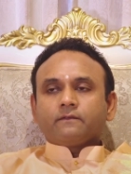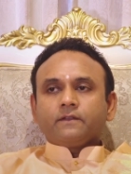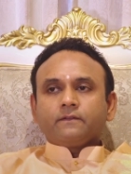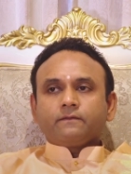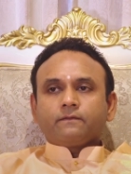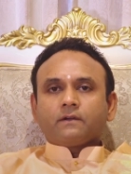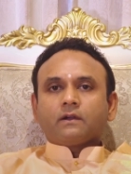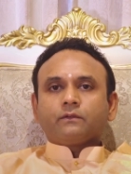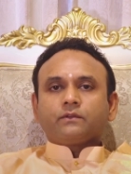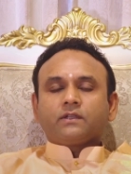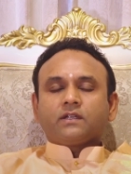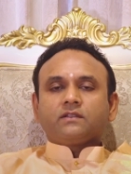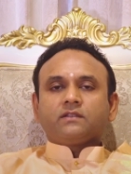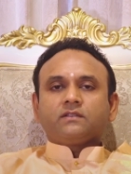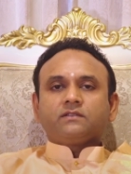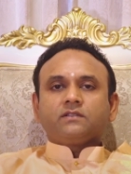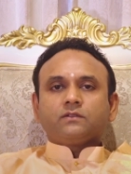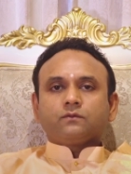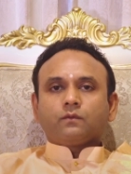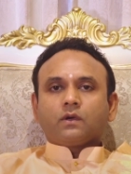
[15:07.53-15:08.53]
we found that
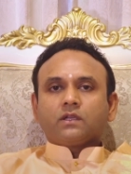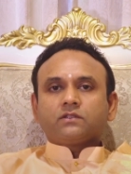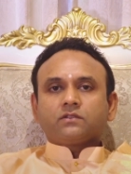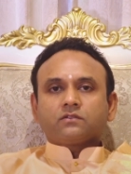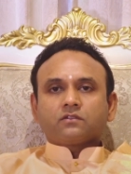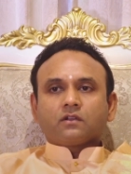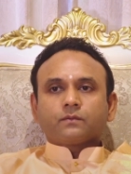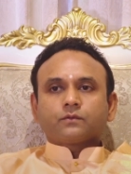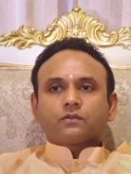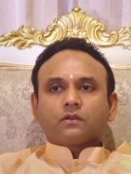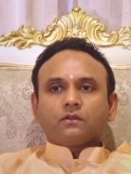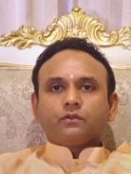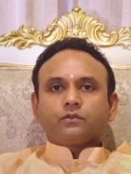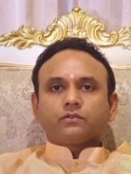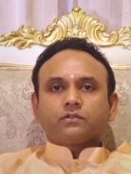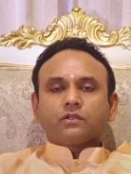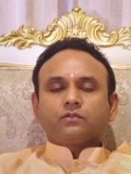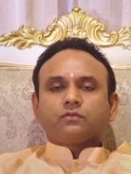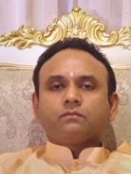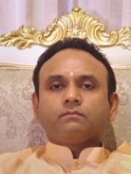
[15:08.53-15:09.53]
this is one-stop
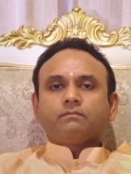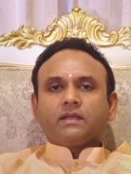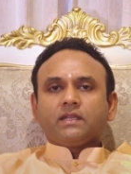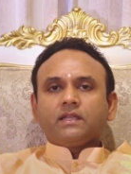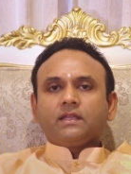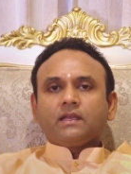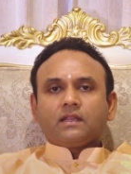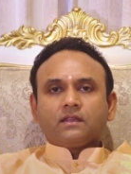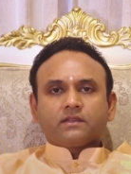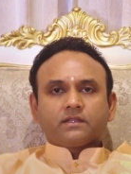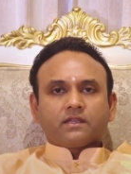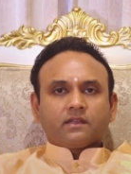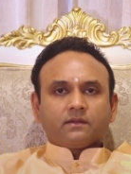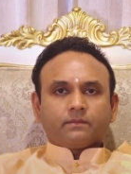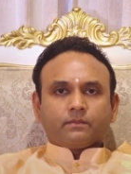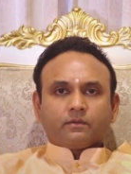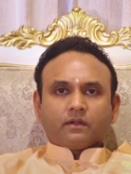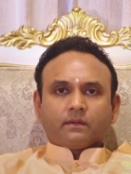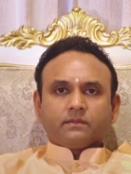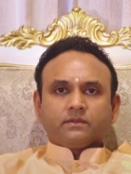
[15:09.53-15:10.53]
solution to many healthcare
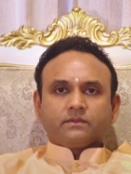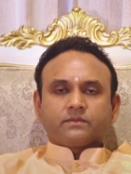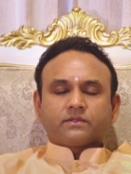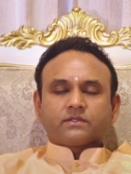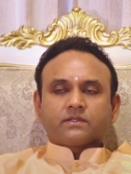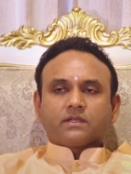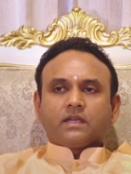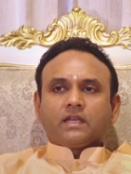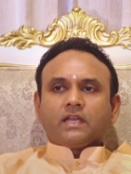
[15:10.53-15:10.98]
problems.